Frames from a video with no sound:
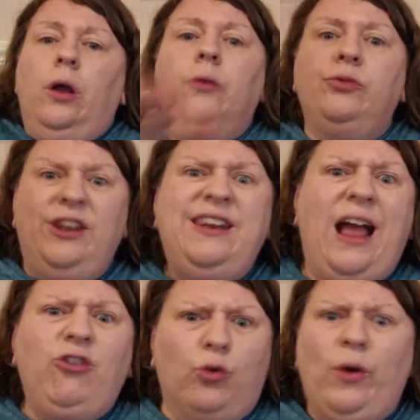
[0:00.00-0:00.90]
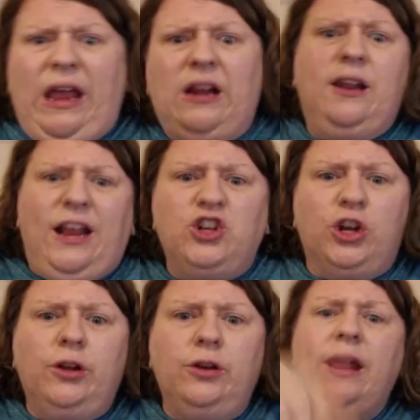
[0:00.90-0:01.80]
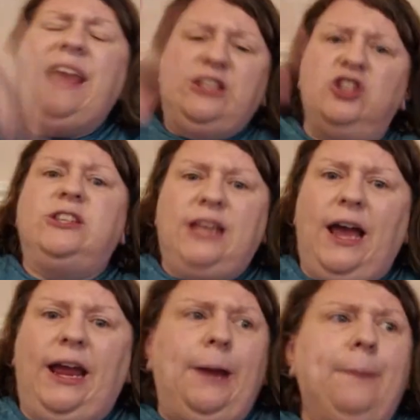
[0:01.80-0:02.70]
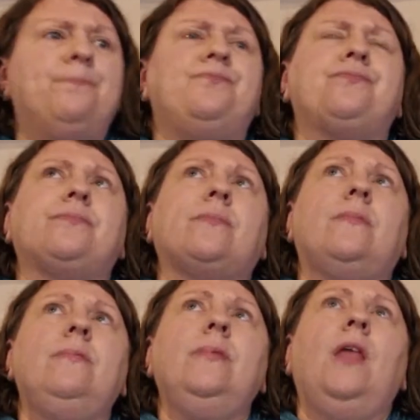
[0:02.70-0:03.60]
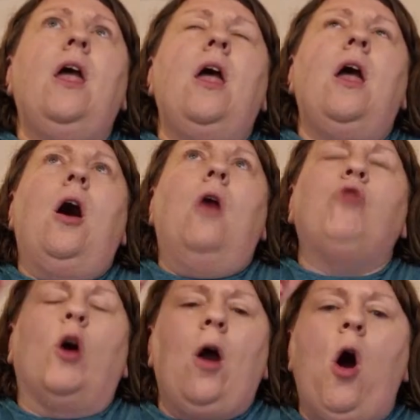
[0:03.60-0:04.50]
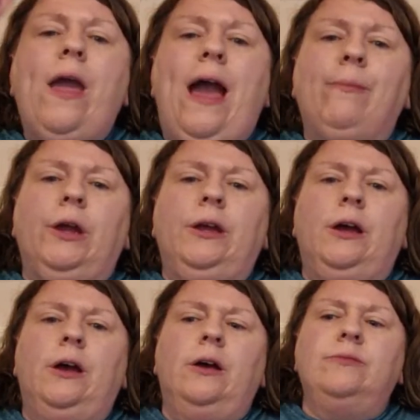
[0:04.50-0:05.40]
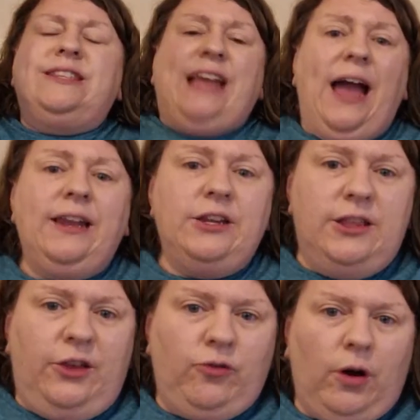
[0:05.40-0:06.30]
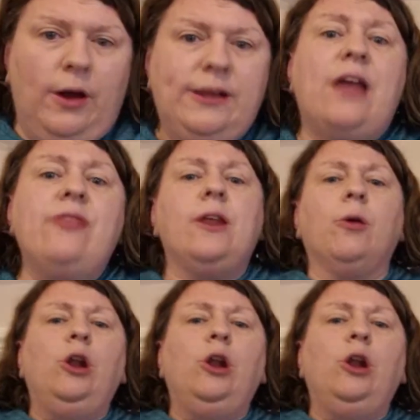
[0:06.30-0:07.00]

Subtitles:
the natural inclination is to say, right, I am going to scan into this ride and then I'm going to